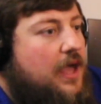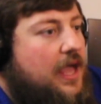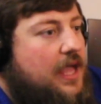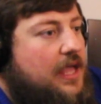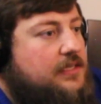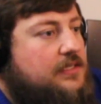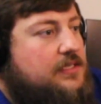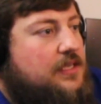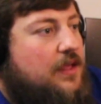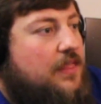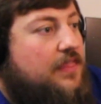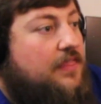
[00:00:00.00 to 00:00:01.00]
And
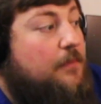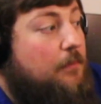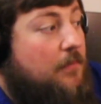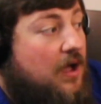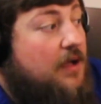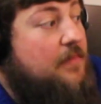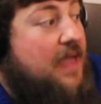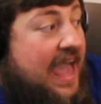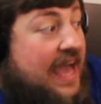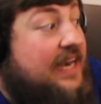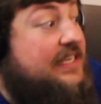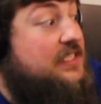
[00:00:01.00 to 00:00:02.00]
the mom
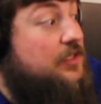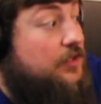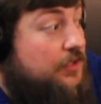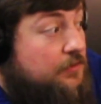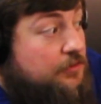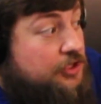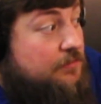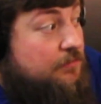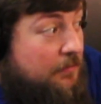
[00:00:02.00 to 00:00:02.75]
had a solution